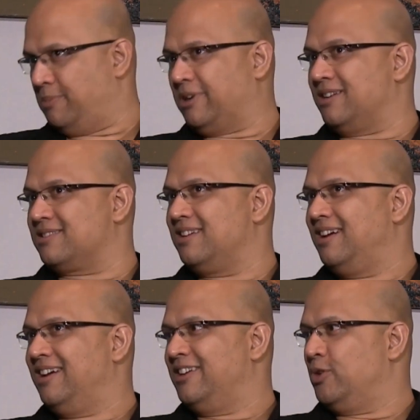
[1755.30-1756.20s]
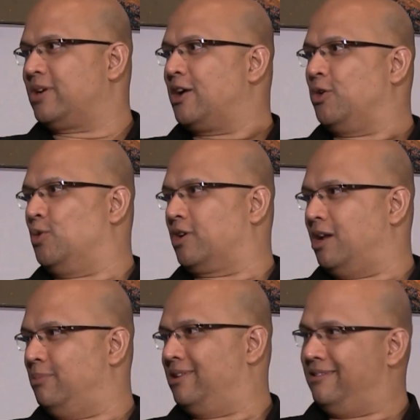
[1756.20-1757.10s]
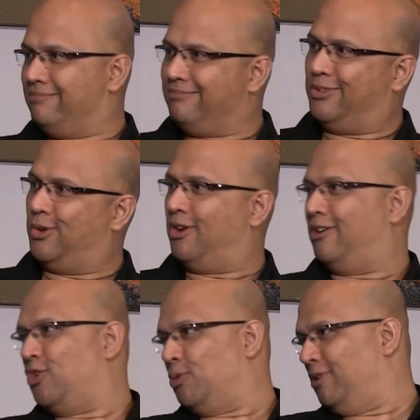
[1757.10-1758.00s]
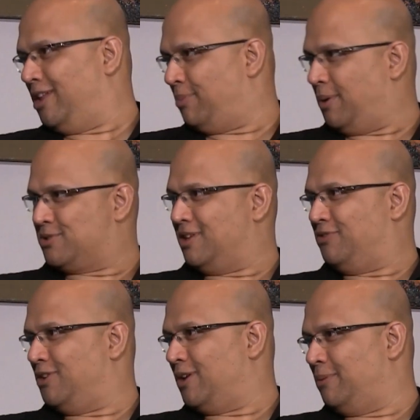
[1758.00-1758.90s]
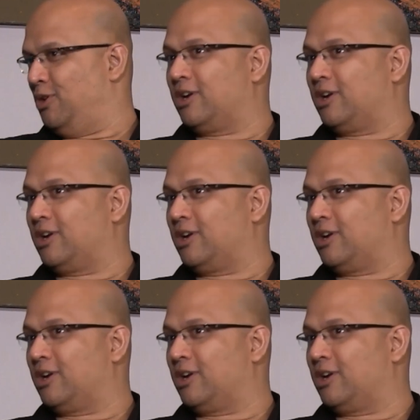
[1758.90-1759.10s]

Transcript: Because you can't go to a club and do your normal hip hop stuff, you know what I mean?